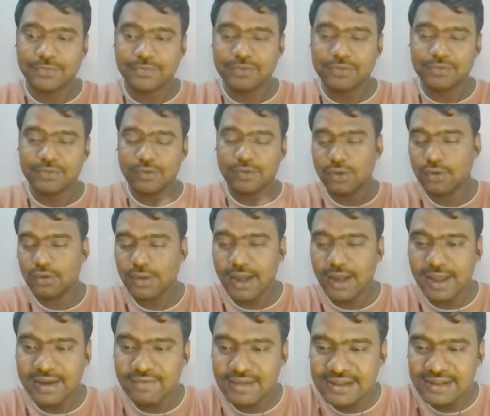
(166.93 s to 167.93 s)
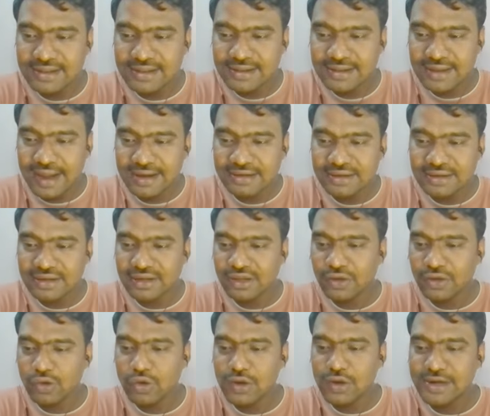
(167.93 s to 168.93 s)
So I will enter
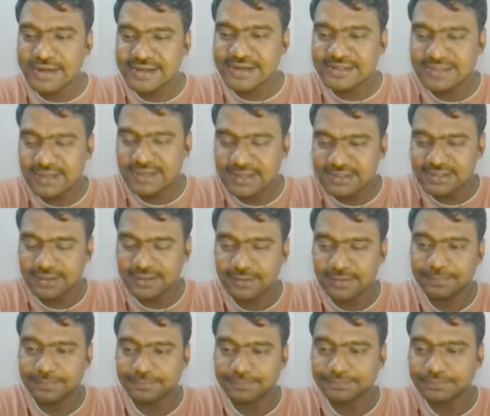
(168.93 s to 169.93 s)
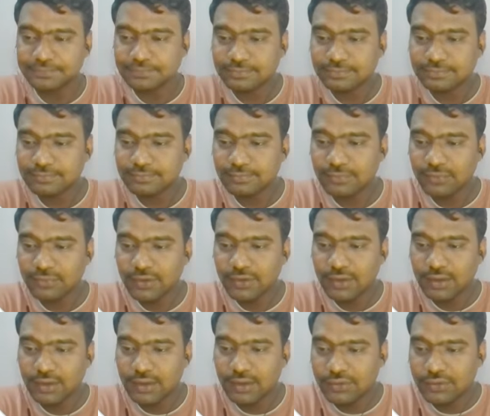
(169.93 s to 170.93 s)
here United States.
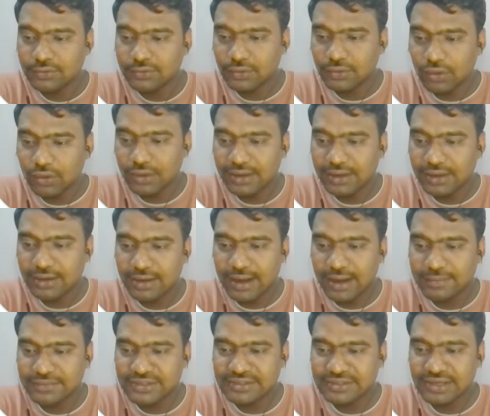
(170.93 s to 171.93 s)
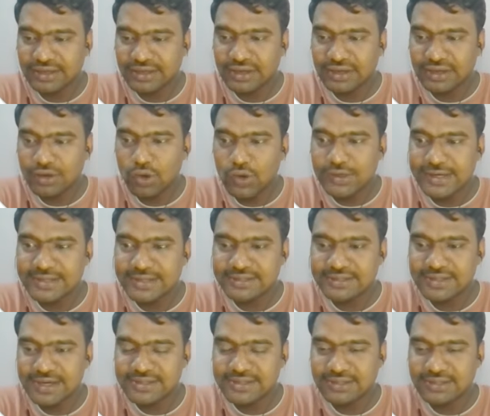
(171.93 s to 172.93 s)
So here I'm just clicking United
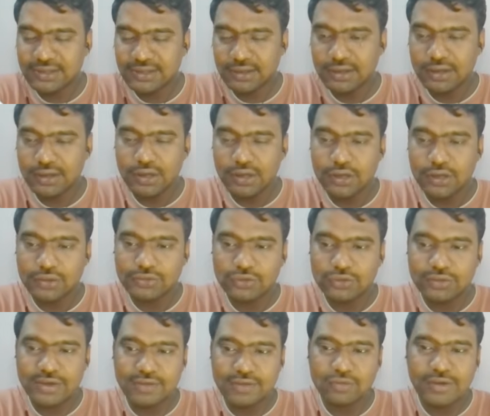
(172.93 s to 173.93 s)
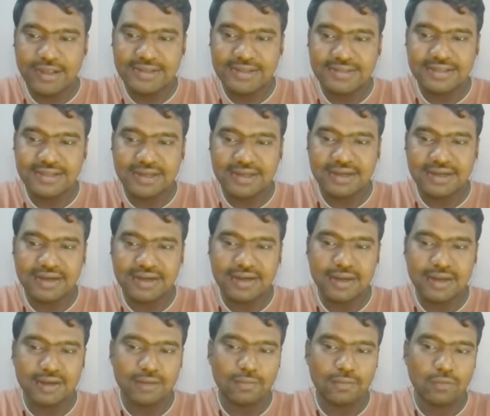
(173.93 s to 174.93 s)
States so that we can see the
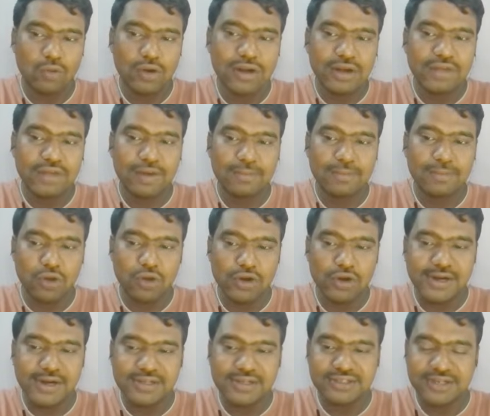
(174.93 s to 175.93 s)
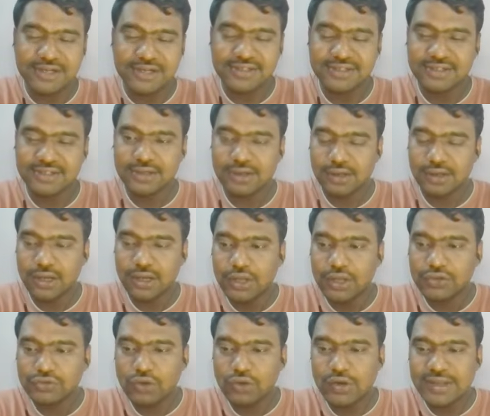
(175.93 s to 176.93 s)
data only from United States.
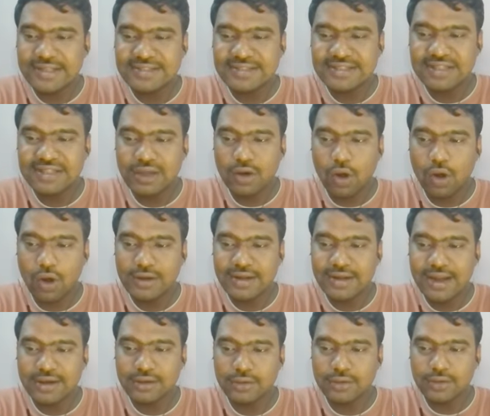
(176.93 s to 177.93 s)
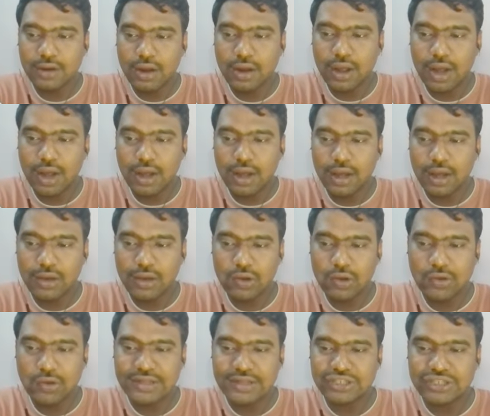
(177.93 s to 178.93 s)
So you can see the contact
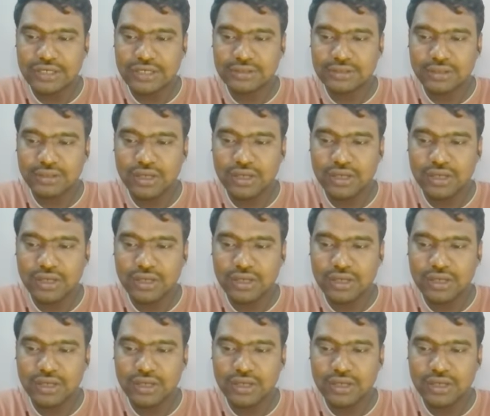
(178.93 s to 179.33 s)
location.